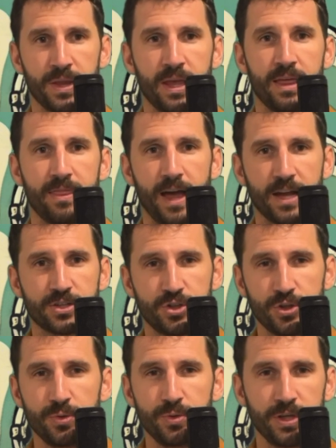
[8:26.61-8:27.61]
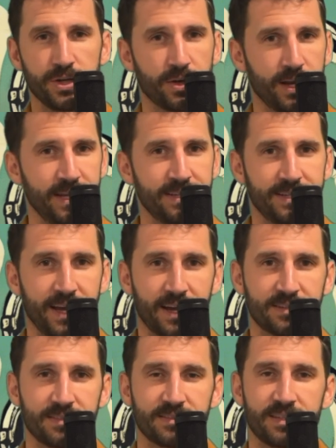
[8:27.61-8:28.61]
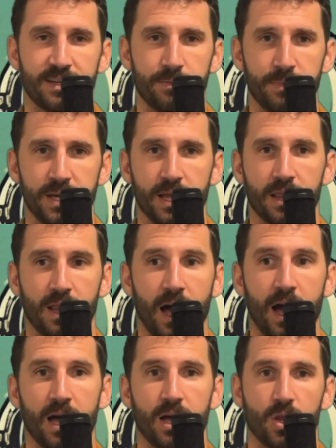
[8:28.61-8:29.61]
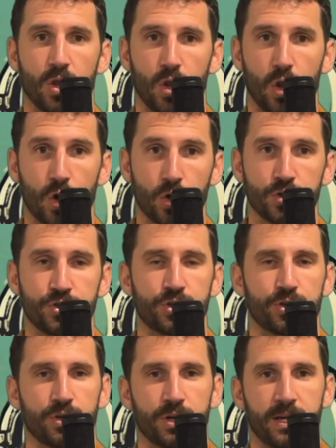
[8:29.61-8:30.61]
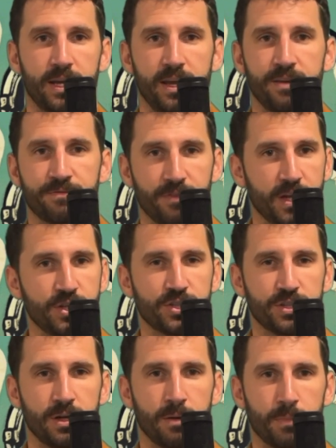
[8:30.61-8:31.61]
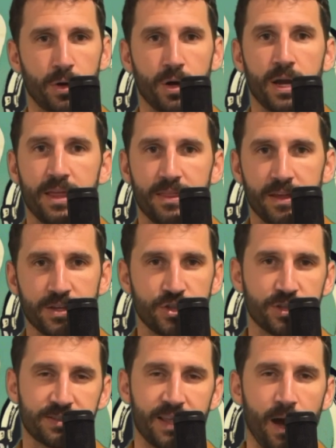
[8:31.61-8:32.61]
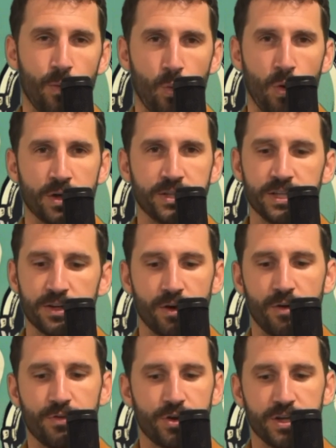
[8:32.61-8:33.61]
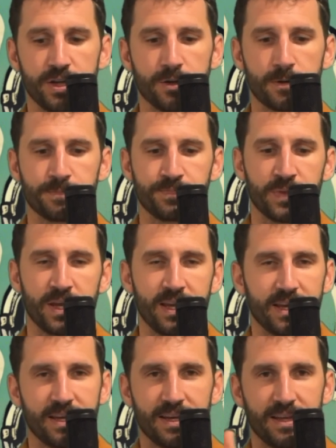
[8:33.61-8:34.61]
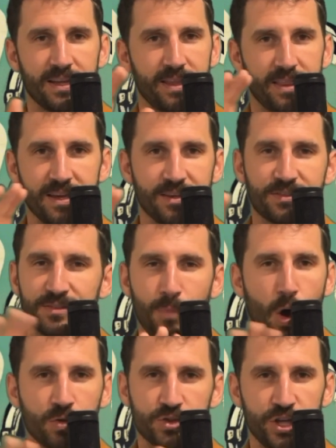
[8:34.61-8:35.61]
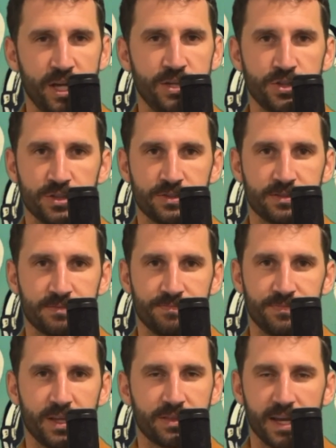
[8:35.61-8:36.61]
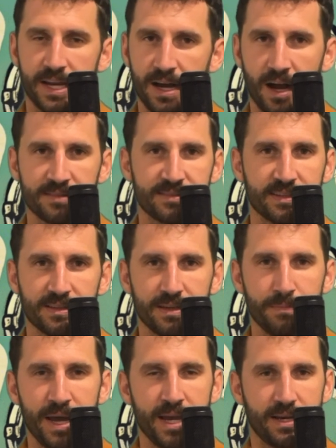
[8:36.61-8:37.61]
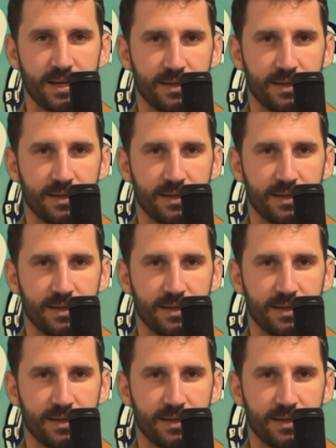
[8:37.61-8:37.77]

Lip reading: That 2-year index is going to be a lot larger inflation number than just that 1 year over year. These small changes that they constantly make,